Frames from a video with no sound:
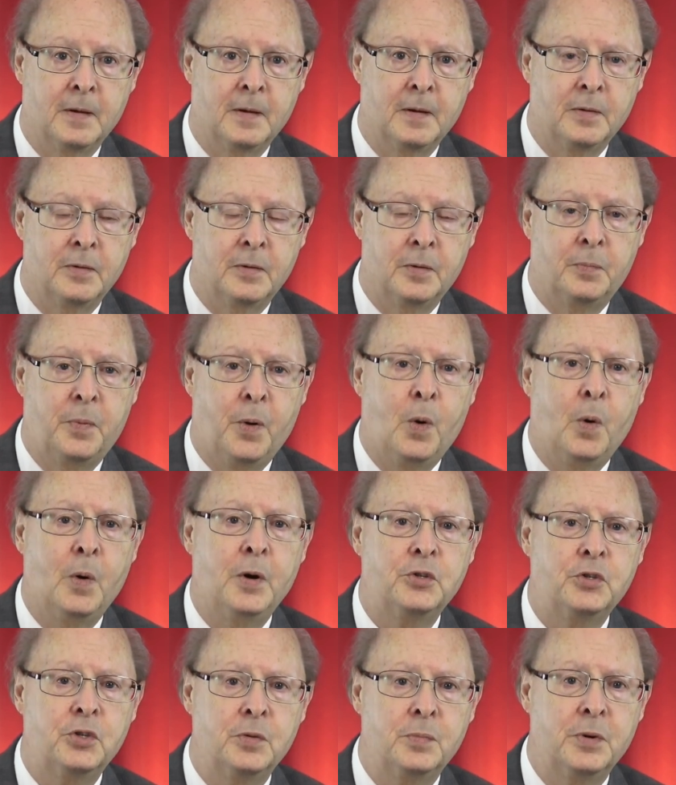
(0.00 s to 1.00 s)
The point
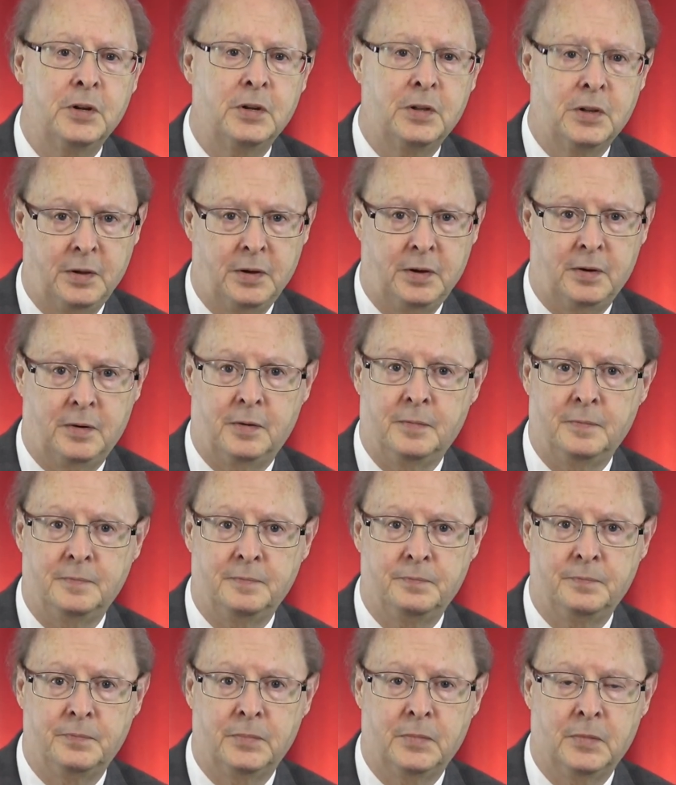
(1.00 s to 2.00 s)
should be clear.
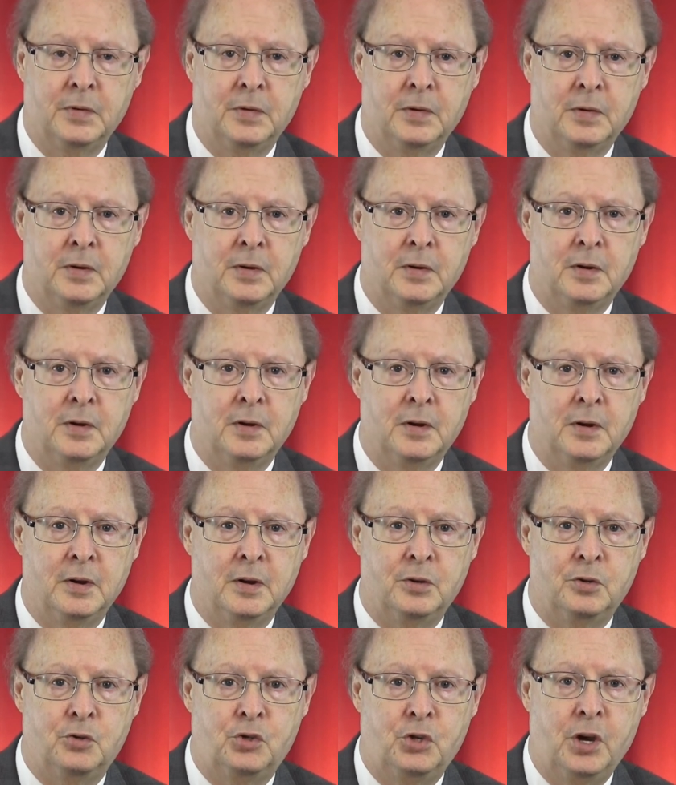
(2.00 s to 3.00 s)
A
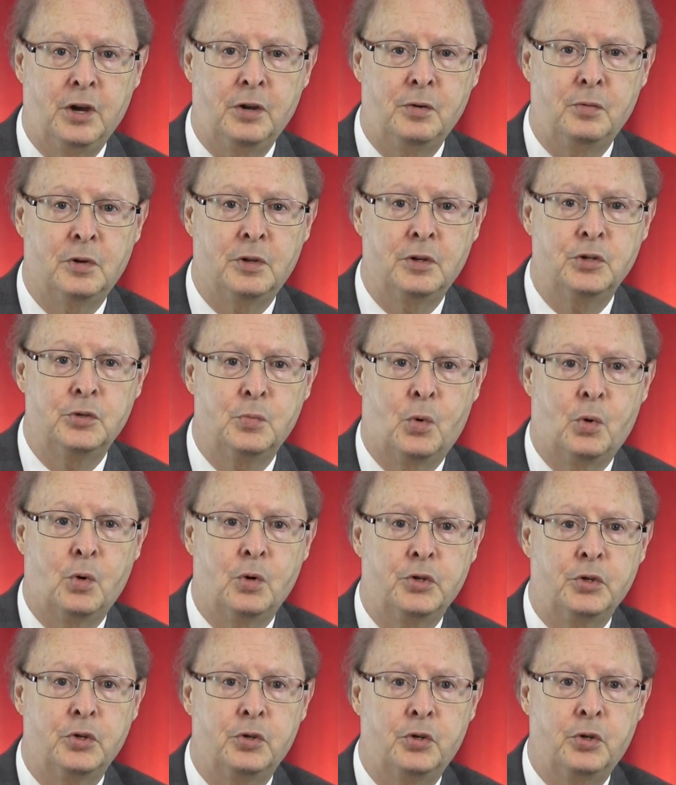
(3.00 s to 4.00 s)
general is more
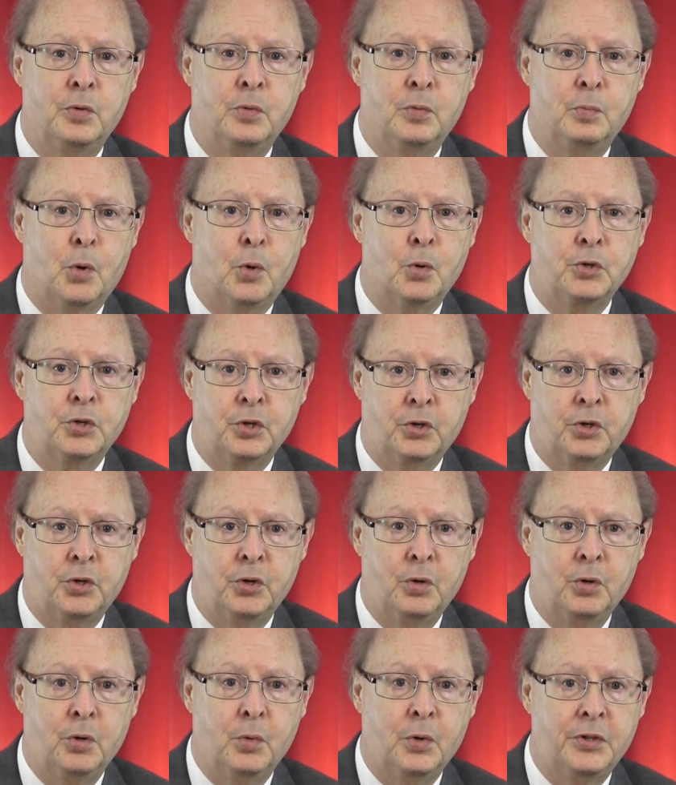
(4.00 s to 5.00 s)

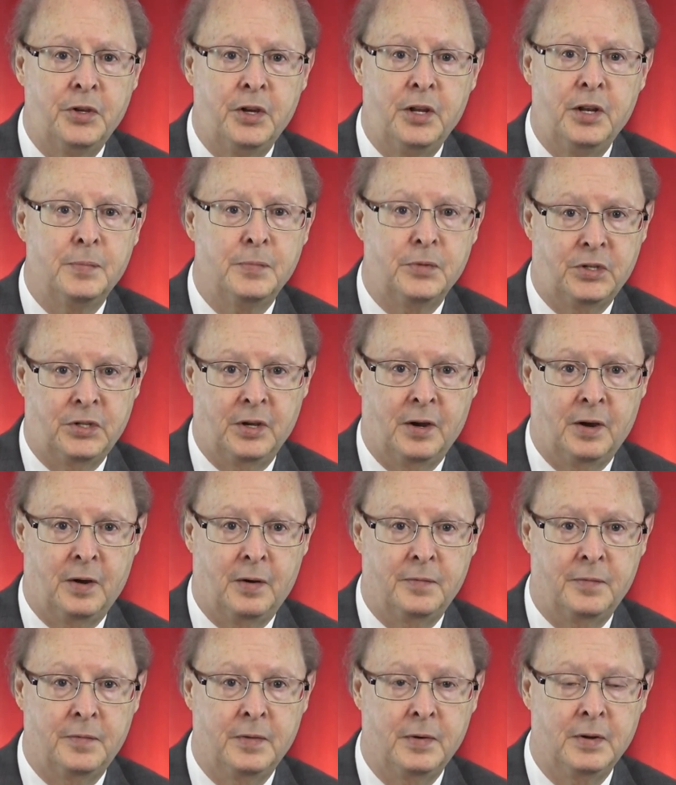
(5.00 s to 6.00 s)
secure within
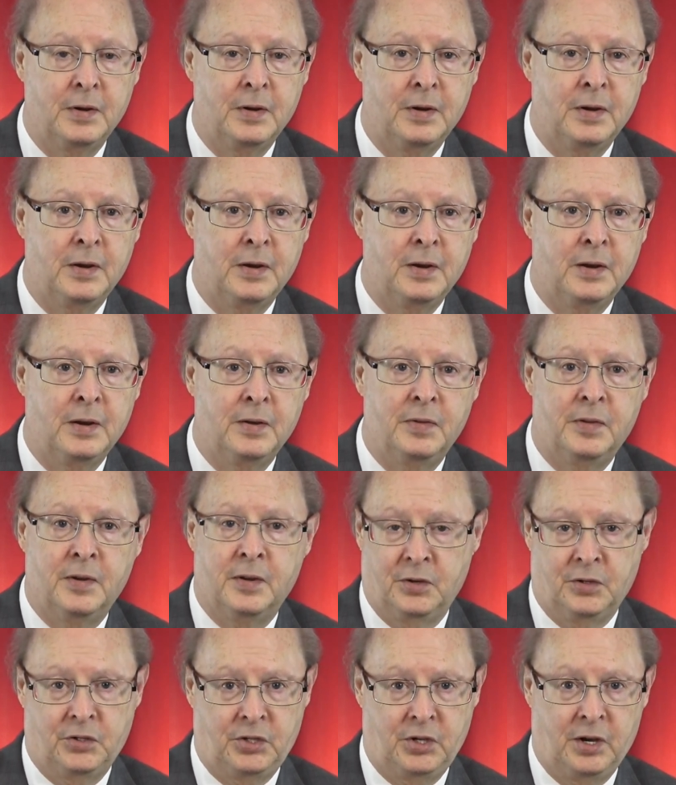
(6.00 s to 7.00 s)
himself than a
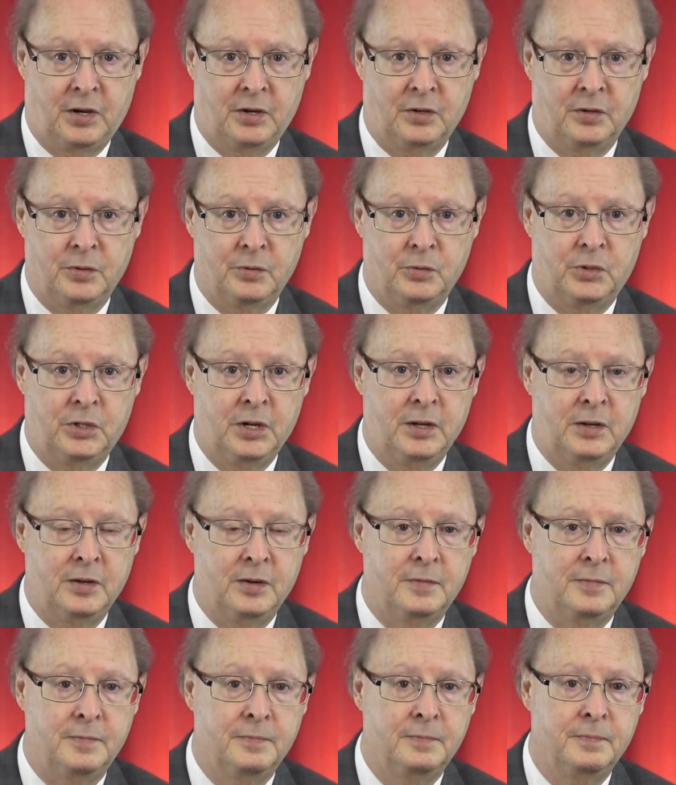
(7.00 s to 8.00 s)
second lieutenant.
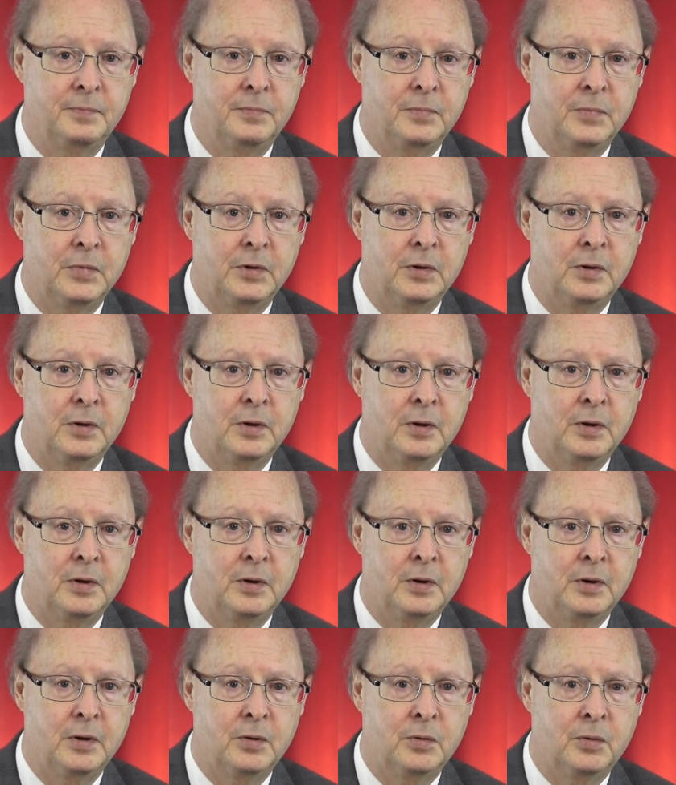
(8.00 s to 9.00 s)

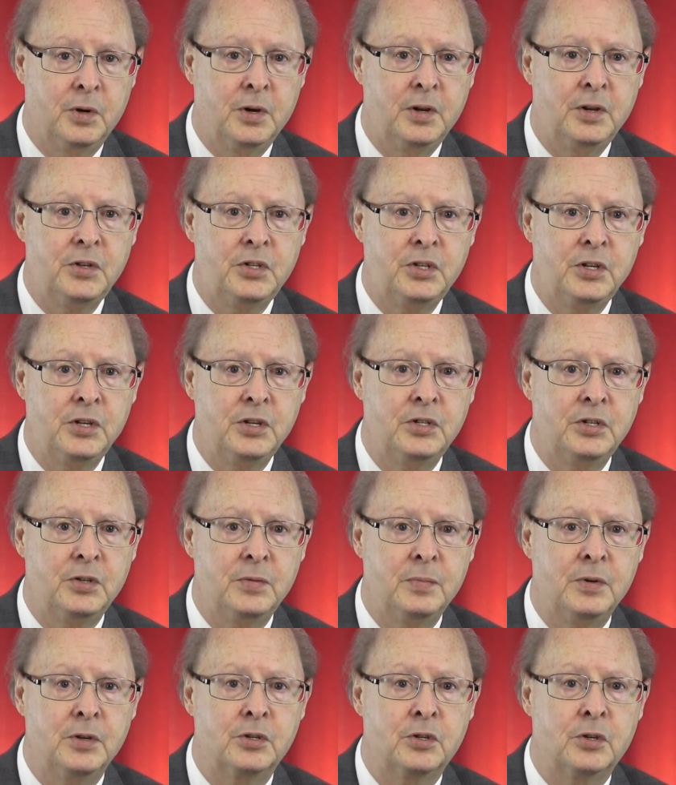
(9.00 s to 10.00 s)
Criticism
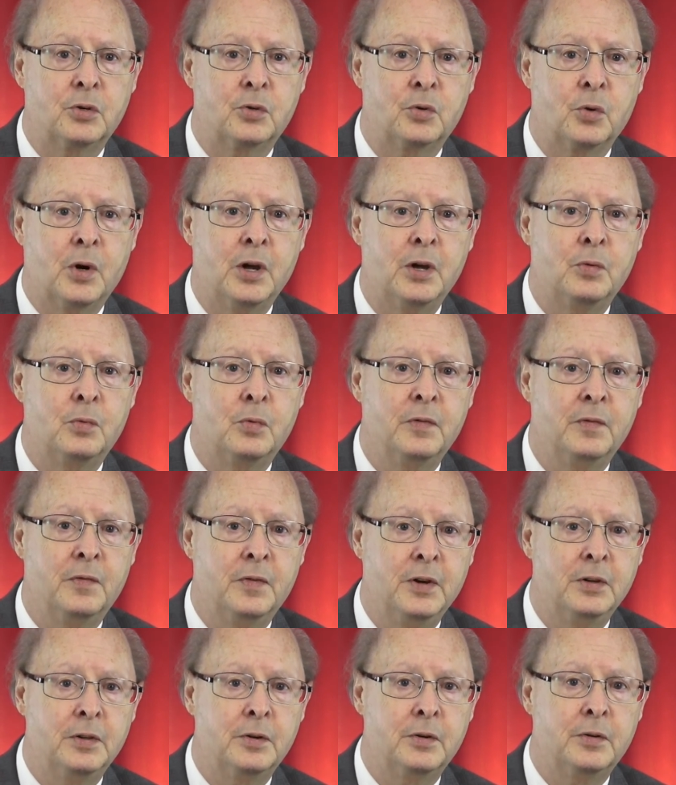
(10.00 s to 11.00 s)
is a great
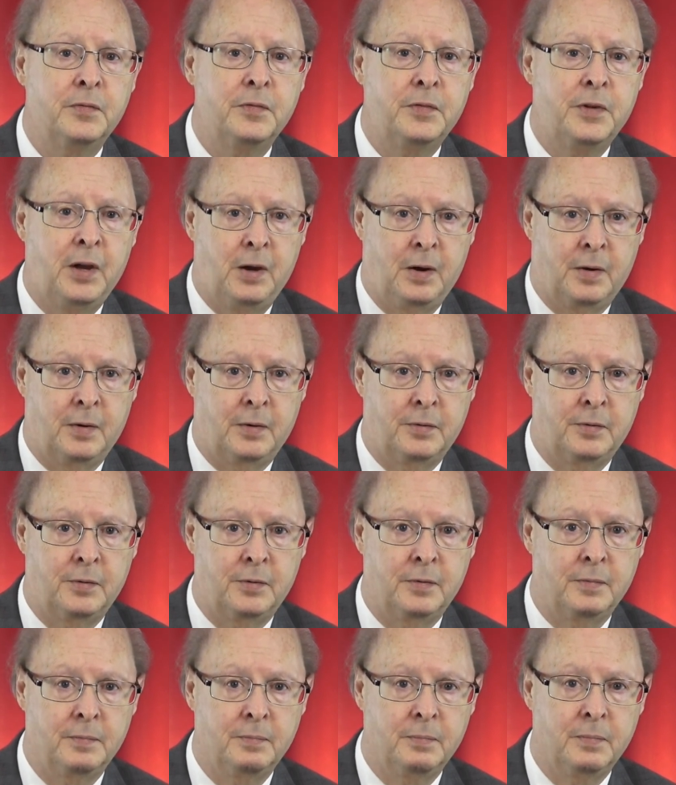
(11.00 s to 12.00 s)
revealer of character,
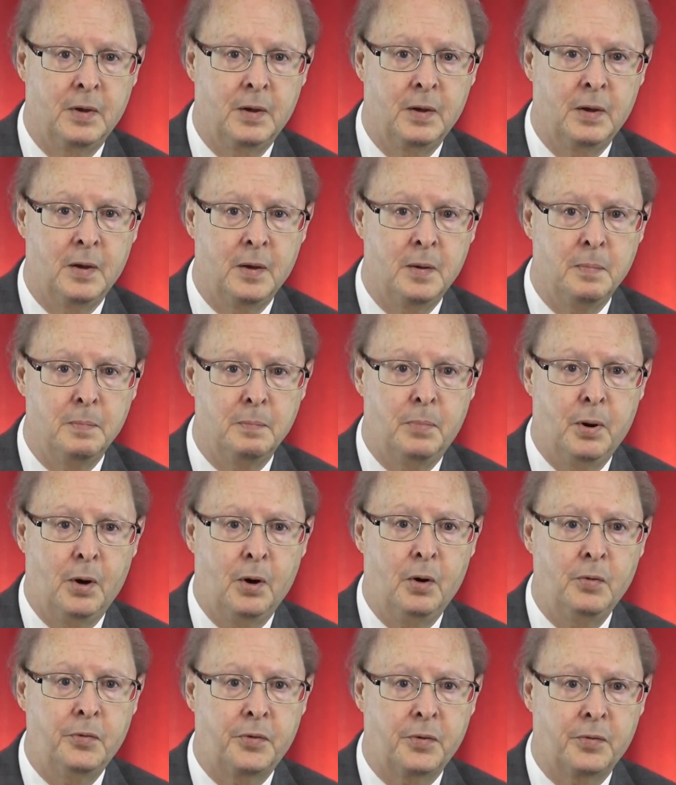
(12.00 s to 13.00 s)

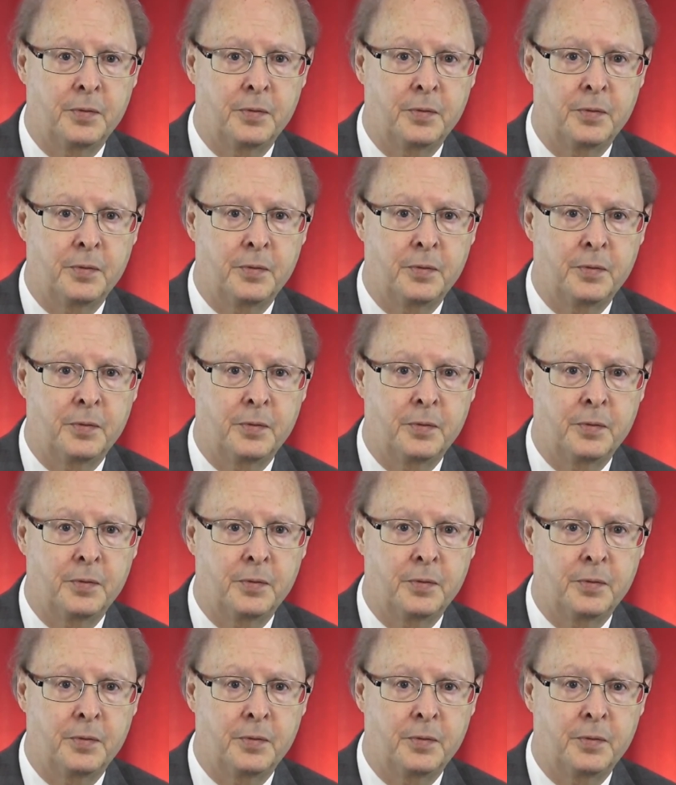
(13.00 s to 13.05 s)
both of the